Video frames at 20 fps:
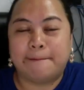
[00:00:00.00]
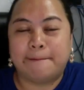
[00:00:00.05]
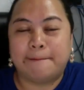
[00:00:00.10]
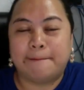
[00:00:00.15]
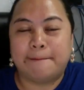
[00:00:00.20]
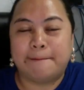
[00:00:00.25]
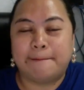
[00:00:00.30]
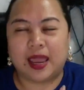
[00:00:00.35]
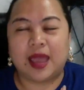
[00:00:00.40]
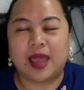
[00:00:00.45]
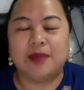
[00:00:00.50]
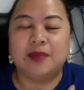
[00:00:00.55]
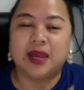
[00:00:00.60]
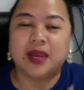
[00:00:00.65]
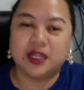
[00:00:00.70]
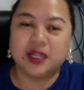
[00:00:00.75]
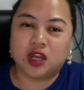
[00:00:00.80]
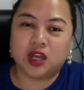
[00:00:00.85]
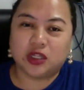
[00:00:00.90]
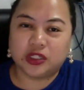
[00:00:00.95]
and my
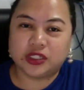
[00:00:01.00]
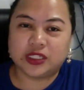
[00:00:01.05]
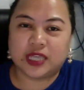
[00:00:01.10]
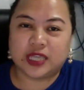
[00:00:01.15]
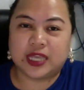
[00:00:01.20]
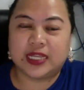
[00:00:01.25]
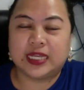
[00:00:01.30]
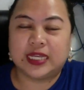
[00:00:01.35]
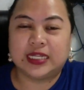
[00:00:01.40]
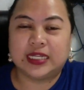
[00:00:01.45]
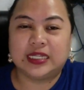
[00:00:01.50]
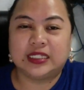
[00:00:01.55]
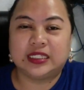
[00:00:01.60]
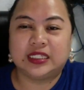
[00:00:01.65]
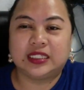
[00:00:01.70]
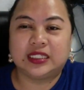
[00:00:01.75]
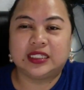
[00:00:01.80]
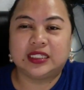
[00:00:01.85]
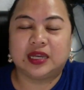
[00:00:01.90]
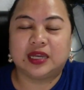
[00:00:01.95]
doctor said that
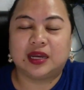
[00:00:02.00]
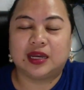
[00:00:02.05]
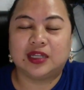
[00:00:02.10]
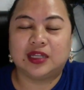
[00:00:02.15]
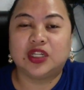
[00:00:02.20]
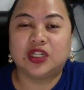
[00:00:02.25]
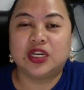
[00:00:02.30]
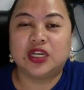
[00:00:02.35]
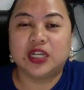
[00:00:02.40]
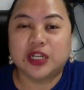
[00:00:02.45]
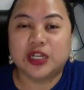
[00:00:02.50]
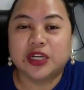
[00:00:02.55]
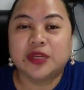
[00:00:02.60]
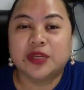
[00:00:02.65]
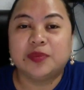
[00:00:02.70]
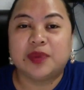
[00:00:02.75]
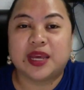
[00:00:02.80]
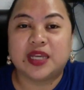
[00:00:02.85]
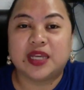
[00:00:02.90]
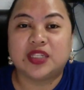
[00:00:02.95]
it's triggered
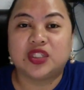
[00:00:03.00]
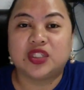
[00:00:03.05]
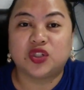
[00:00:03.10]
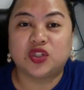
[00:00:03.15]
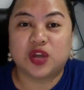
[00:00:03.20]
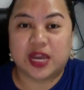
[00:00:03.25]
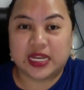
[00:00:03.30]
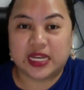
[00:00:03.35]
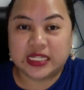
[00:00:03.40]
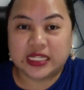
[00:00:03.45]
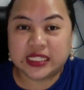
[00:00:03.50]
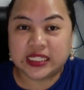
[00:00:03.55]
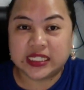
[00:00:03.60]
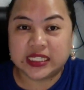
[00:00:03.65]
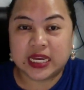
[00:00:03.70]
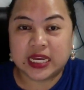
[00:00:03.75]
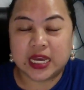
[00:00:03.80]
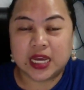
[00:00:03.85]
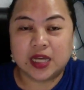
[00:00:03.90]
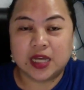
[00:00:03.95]
by stress
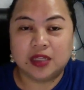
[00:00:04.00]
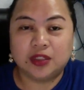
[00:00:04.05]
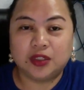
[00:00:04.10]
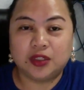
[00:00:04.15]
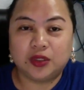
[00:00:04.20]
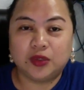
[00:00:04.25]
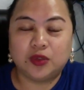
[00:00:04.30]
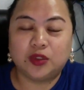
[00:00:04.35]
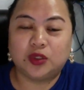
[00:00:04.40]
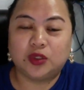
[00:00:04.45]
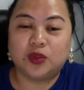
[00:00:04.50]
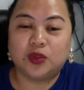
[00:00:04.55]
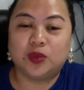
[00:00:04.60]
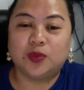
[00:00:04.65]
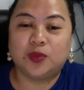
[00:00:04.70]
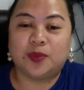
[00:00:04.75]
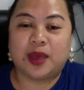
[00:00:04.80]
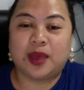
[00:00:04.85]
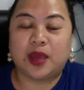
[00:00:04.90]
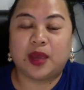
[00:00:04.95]
due to
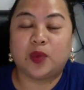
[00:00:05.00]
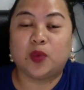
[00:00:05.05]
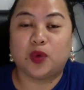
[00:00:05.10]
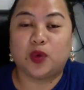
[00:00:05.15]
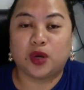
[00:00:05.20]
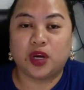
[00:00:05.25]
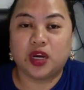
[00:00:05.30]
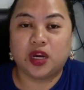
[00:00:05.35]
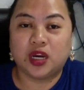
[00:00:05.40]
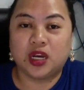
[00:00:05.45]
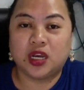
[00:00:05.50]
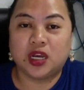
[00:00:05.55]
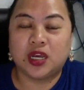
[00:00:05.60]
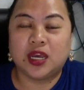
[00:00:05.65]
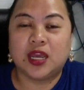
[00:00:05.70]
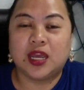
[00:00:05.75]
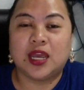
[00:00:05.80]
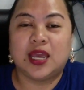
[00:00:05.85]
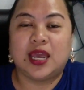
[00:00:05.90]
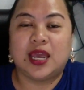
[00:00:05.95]
my work,
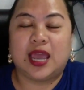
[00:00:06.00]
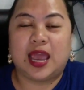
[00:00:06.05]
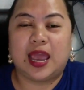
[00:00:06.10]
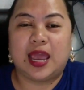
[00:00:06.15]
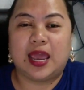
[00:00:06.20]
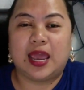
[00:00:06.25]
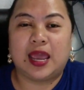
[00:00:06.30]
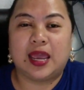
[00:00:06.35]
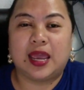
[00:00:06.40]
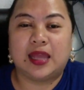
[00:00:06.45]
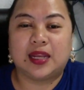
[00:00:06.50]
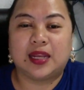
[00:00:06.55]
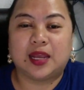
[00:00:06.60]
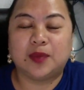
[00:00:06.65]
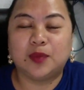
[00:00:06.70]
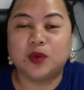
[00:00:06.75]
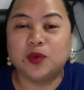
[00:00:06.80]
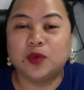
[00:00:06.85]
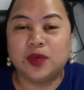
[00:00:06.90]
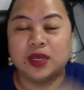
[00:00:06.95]
and I'm
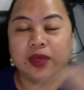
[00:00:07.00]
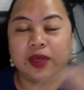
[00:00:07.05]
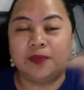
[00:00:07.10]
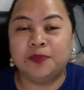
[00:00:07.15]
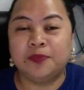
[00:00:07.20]
doing